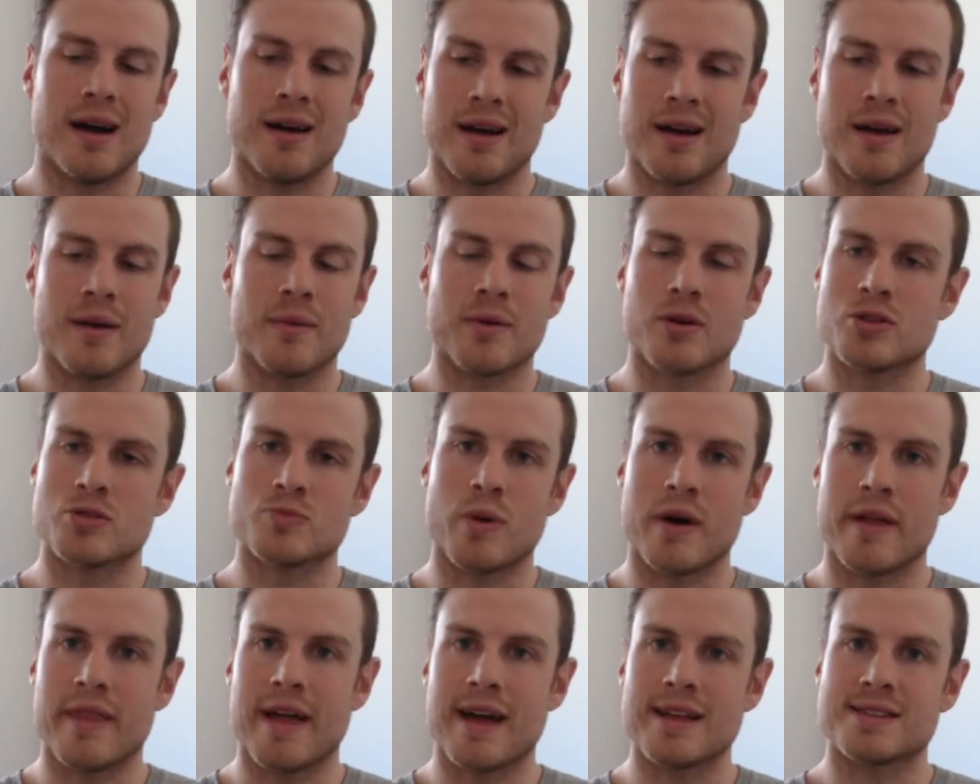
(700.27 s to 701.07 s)
Because
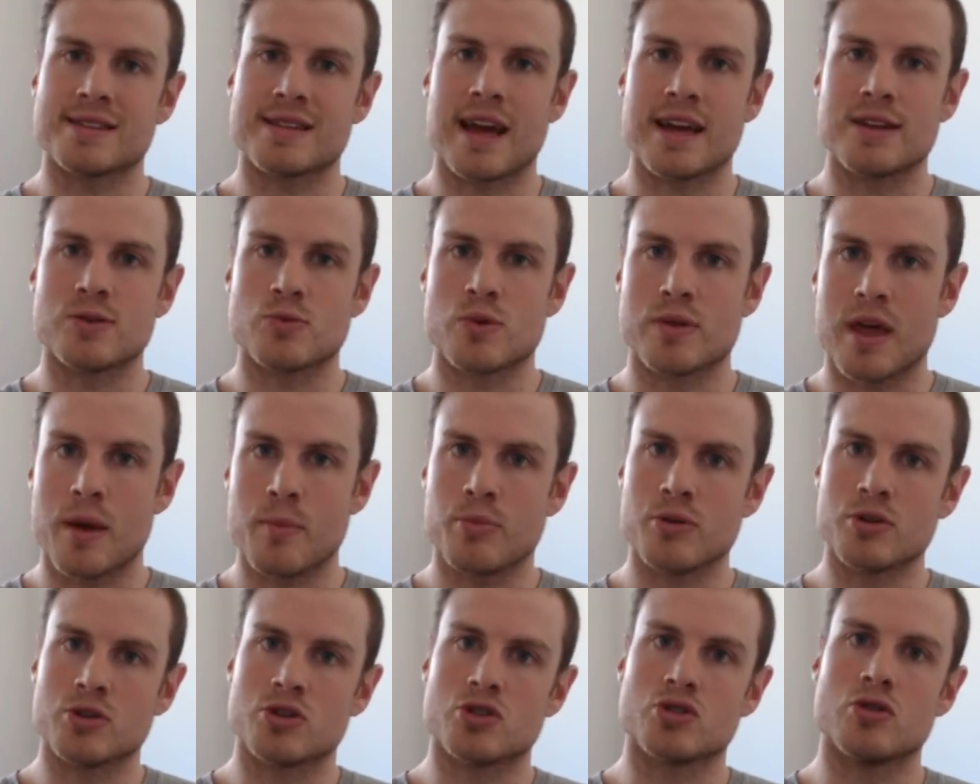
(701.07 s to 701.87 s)
by that stage, when they
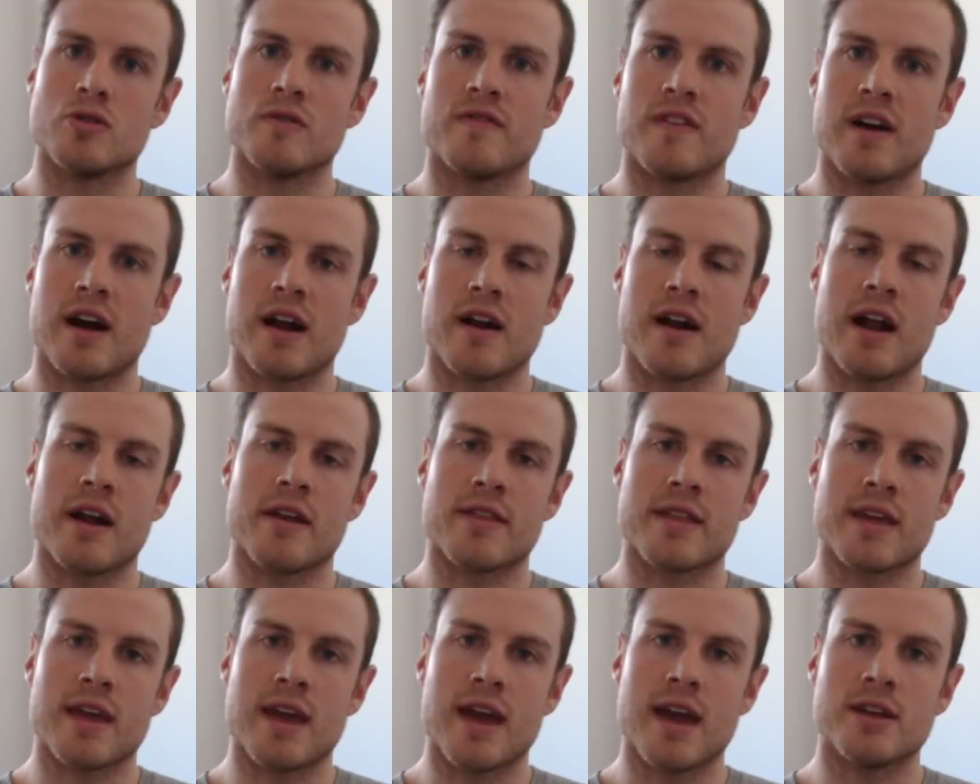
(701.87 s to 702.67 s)
pushed too far out
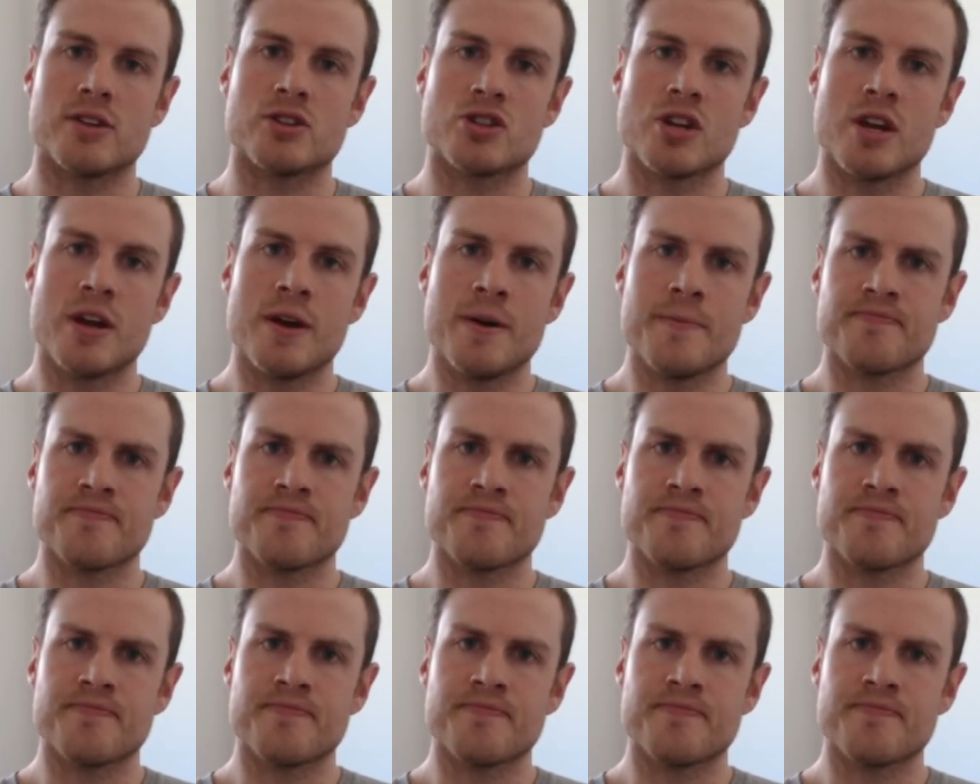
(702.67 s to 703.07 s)
on the edge,